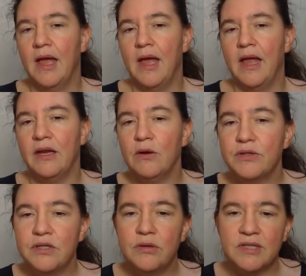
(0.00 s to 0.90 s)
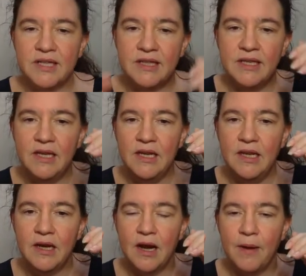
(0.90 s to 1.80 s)
And you also notice that the
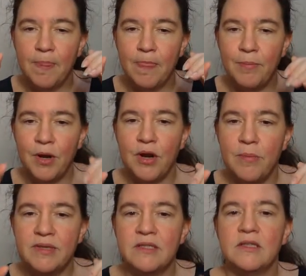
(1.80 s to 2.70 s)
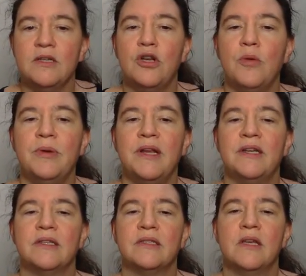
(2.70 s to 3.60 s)
um, polynomials and the
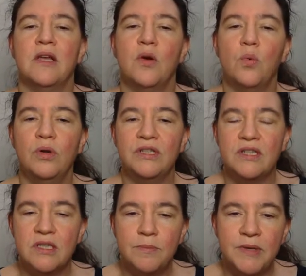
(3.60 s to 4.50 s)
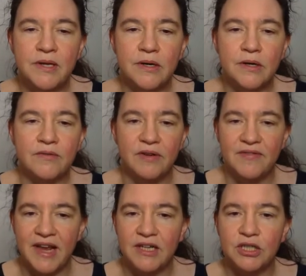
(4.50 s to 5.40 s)
denominators will disappear, will
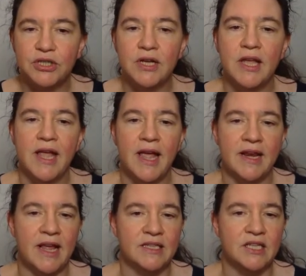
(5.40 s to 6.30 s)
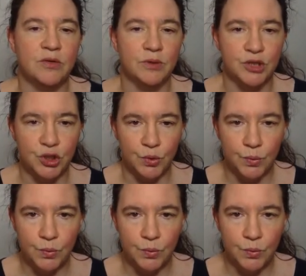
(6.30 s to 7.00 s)
vanish at x equals 2.